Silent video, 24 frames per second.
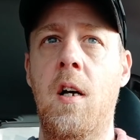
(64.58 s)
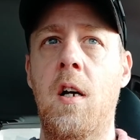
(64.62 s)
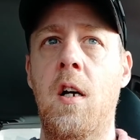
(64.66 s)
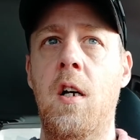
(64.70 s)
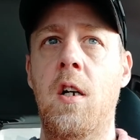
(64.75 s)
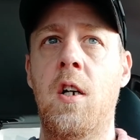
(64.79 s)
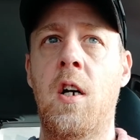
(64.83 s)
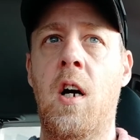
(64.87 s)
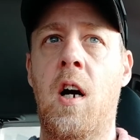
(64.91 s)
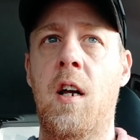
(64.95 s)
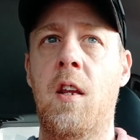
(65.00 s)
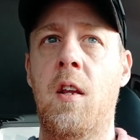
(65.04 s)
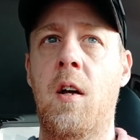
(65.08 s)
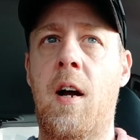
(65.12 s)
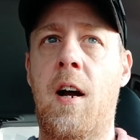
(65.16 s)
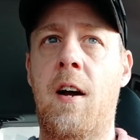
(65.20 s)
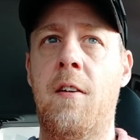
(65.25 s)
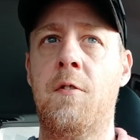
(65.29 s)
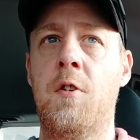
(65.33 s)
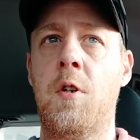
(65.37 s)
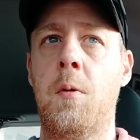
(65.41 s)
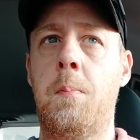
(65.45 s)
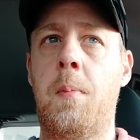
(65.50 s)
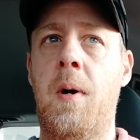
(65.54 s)
you either
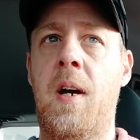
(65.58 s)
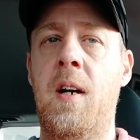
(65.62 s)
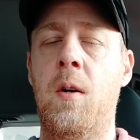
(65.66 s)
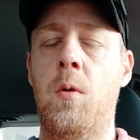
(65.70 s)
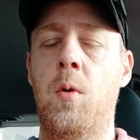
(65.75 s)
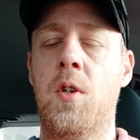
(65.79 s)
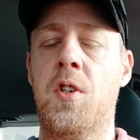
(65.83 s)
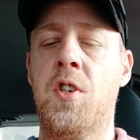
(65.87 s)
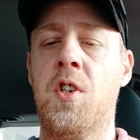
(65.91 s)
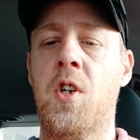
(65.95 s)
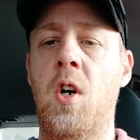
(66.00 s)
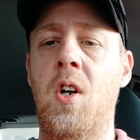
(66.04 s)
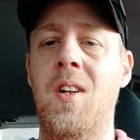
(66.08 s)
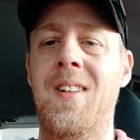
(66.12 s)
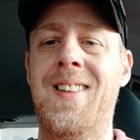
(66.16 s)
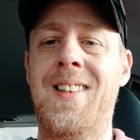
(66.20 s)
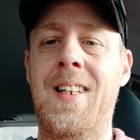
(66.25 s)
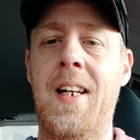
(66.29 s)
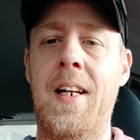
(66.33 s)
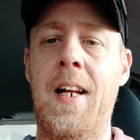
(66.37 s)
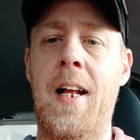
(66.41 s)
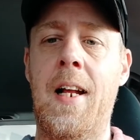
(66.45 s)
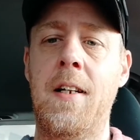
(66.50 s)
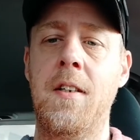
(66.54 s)
have to pay what's called
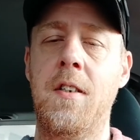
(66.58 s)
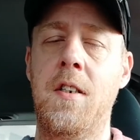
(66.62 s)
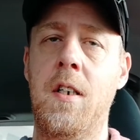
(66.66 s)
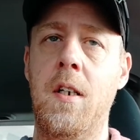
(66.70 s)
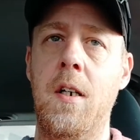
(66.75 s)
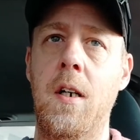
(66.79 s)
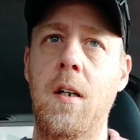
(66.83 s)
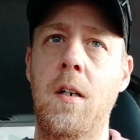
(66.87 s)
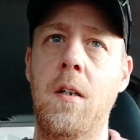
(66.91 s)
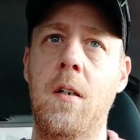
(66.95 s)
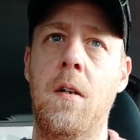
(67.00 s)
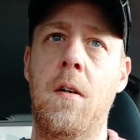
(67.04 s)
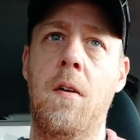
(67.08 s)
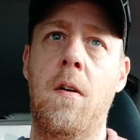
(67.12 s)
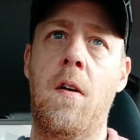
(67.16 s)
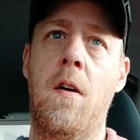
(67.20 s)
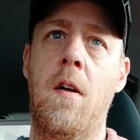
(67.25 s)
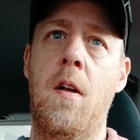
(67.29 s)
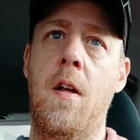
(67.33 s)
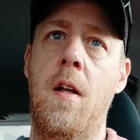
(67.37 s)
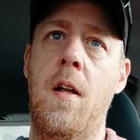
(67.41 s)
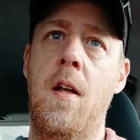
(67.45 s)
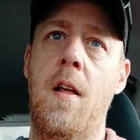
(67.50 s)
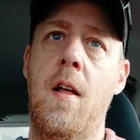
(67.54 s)
tenencia
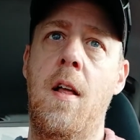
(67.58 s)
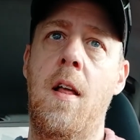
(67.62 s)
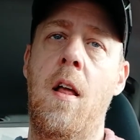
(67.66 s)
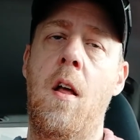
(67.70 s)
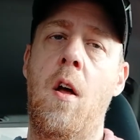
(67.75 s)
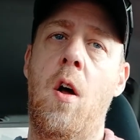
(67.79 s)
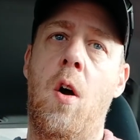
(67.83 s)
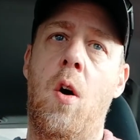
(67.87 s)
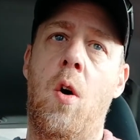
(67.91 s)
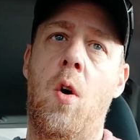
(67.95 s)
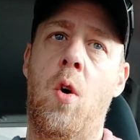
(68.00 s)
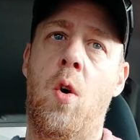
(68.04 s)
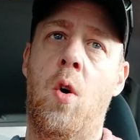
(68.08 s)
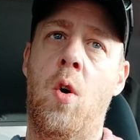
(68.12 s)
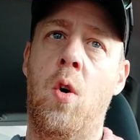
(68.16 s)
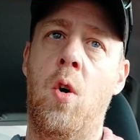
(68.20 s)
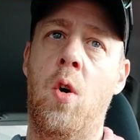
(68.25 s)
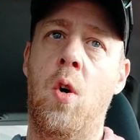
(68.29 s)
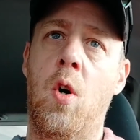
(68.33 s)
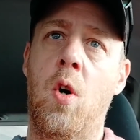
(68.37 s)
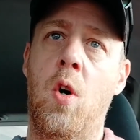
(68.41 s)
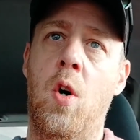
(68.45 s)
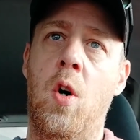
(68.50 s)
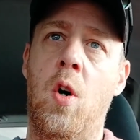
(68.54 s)

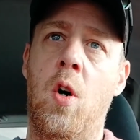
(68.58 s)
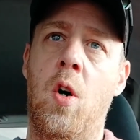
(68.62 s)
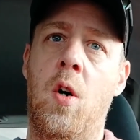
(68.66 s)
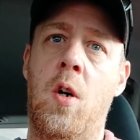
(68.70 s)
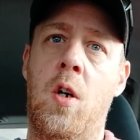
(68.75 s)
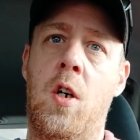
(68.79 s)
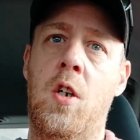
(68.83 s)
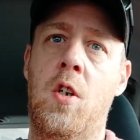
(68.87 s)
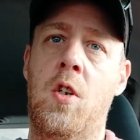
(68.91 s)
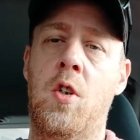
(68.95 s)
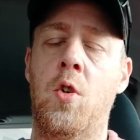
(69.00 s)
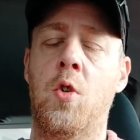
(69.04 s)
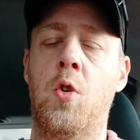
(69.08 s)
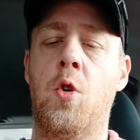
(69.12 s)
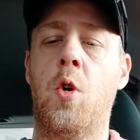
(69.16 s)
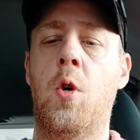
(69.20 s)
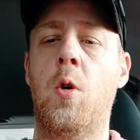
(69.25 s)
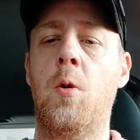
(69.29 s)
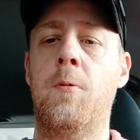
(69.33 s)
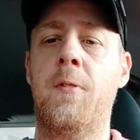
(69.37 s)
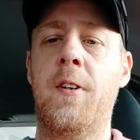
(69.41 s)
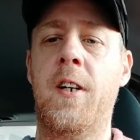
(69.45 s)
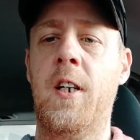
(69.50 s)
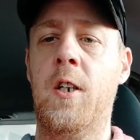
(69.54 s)
or
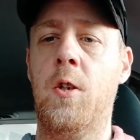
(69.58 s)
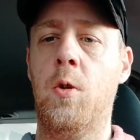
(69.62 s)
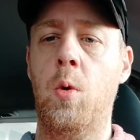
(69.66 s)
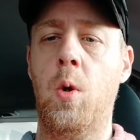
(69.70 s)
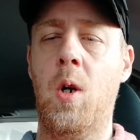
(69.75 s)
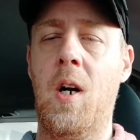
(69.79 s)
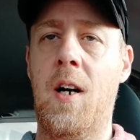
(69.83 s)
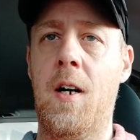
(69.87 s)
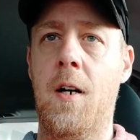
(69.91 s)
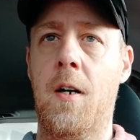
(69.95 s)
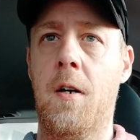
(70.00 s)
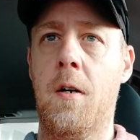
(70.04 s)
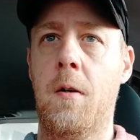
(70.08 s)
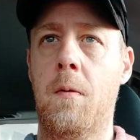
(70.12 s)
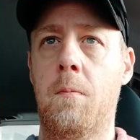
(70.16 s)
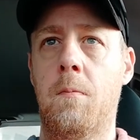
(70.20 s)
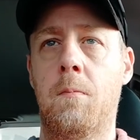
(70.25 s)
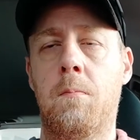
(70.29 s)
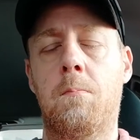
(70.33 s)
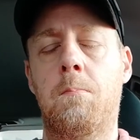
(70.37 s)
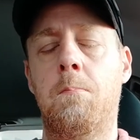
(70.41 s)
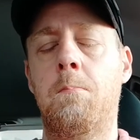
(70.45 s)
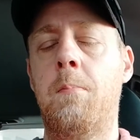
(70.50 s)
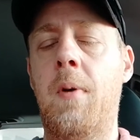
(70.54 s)
control vehicular,
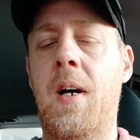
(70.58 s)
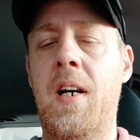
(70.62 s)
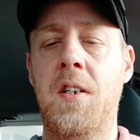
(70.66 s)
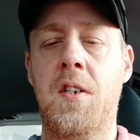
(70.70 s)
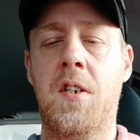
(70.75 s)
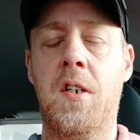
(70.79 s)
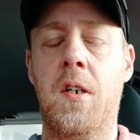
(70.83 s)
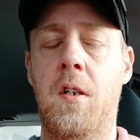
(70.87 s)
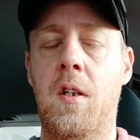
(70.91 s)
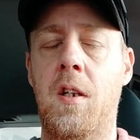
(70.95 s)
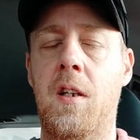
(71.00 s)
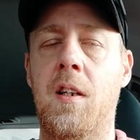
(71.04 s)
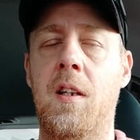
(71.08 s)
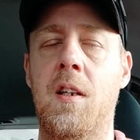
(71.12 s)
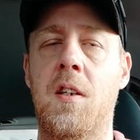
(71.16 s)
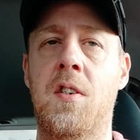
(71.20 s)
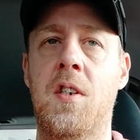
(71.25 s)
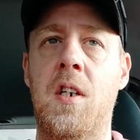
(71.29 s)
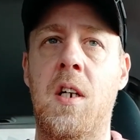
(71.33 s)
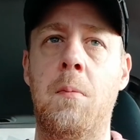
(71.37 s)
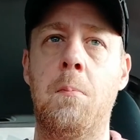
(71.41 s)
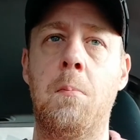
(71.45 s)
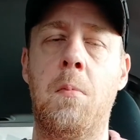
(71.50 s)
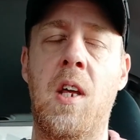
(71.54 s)
basically the
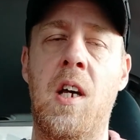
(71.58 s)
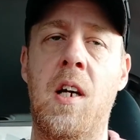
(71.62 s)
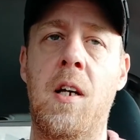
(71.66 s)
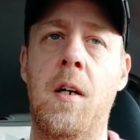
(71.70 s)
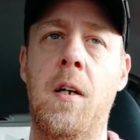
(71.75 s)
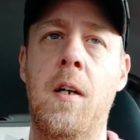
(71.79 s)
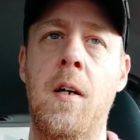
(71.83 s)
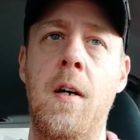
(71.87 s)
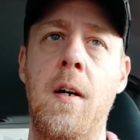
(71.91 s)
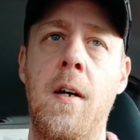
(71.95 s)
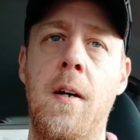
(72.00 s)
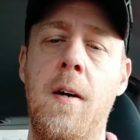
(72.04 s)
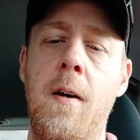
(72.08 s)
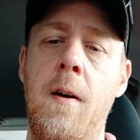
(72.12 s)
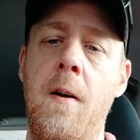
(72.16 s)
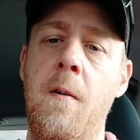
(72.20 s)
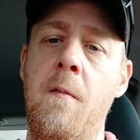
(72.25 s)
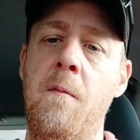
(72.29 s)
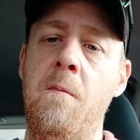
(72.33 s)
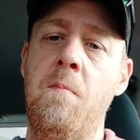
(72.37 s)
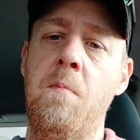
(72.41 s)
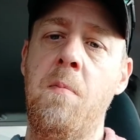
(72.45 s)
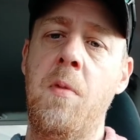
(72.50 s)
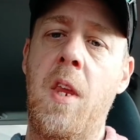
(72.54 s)
same thing.
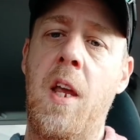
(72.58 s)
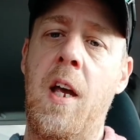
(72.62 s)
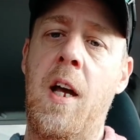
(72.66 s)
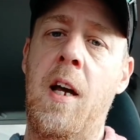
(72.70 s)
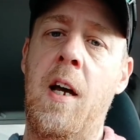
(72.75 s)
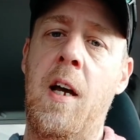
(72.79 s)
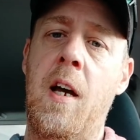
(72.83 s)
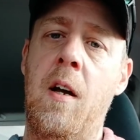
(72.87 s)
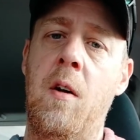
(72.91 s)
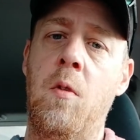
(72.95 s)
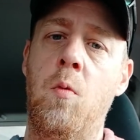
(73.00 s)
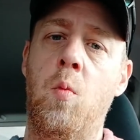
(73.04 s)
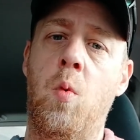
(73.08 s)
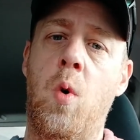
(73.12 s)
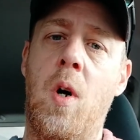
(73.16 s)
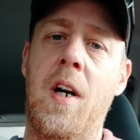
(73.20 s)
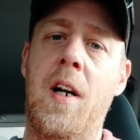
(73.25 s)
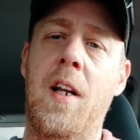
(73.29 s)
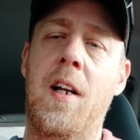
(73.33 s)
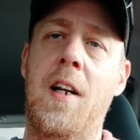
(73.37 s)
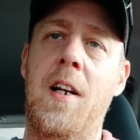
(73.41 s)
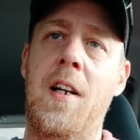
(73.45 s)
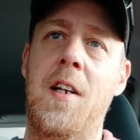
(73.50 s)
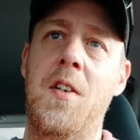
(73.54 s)
And what
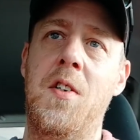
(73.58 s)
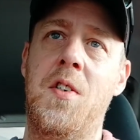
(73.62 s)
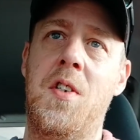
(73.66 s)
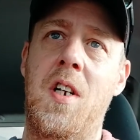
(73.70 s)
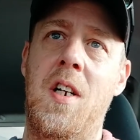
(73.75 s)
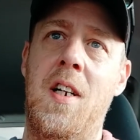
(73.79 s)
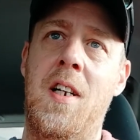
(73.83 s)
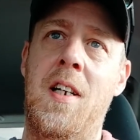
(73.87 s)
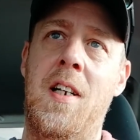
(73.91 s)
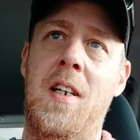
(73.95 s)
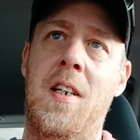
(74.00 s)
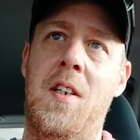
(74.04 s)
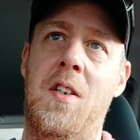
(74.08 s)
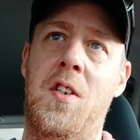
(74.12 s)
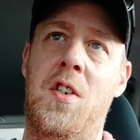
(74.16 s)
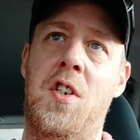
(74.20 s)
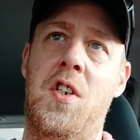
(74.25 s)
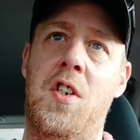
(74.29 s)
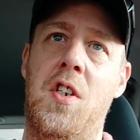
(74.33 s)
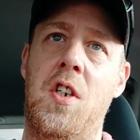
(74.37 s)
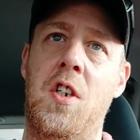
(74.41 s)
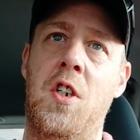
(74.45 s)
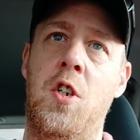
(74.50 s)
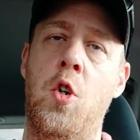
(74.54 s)
it is,
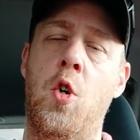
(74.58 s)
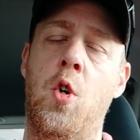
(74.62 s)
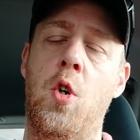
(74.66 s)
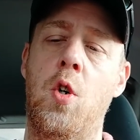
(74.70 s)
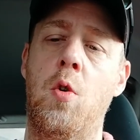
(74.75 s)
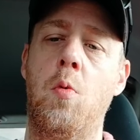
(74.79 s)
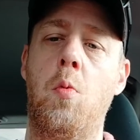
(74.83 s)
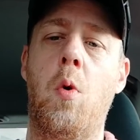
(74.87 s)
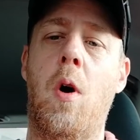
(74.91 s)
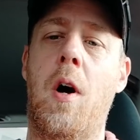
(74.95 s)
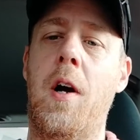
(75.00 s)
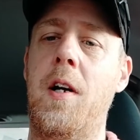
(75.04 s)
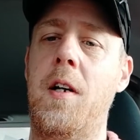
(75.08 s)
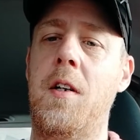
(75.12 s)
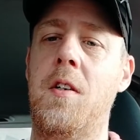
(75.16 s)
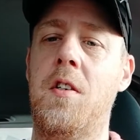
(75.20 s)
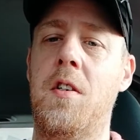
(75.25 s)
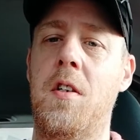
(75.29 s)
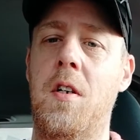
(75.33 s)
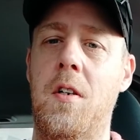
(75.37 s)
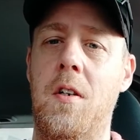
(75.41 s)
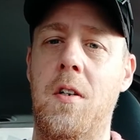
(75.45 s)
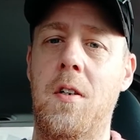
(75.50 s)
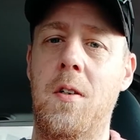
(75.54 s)
is your
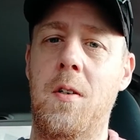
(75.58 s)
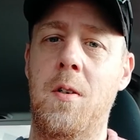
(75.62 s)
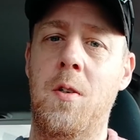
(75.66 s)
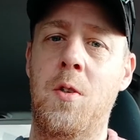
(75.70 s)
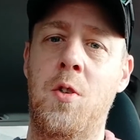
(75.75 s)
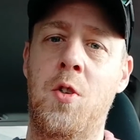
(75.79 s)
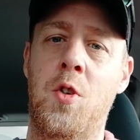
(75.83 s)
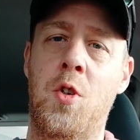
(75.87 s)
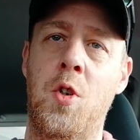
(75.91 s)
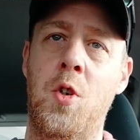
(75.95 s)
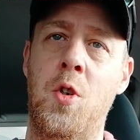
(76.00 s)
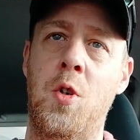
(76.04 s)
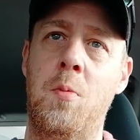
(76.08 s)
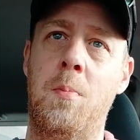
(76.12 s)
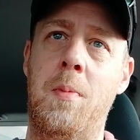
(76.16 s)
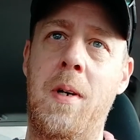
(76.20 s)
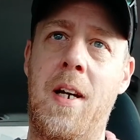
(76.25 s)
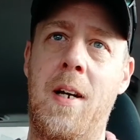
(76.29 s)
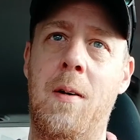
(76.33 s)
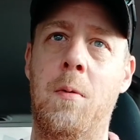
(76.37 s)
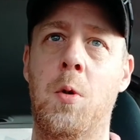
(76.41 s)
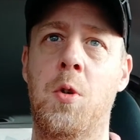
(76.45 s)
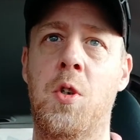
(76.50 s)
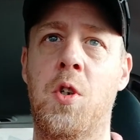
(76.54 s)
right to be
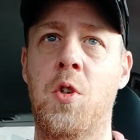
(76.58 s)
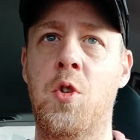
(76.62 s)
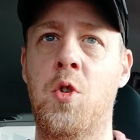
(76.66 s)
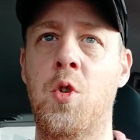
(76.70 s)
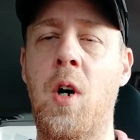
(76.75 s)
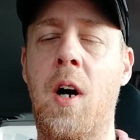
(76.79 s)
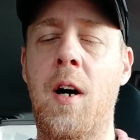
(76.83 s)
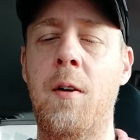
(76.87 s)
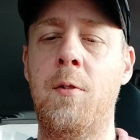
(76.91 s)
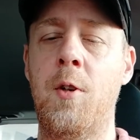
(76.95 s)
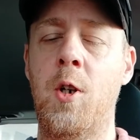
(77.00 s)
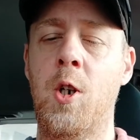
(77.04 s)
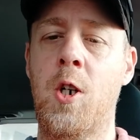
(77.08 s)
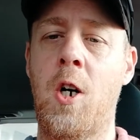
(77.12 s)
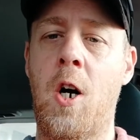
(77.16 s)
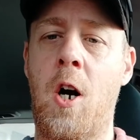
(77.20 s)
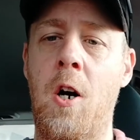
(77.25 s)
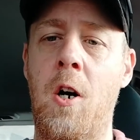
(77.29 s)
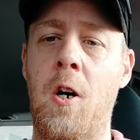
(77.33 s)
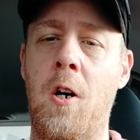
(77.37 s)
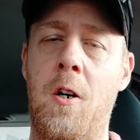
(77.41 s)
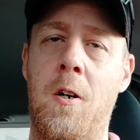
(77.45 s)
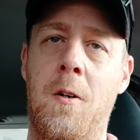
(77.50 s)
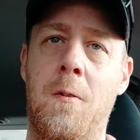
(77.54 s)
able to drive your
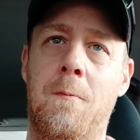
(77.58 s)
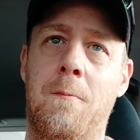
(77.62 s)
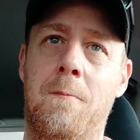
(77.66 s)
car.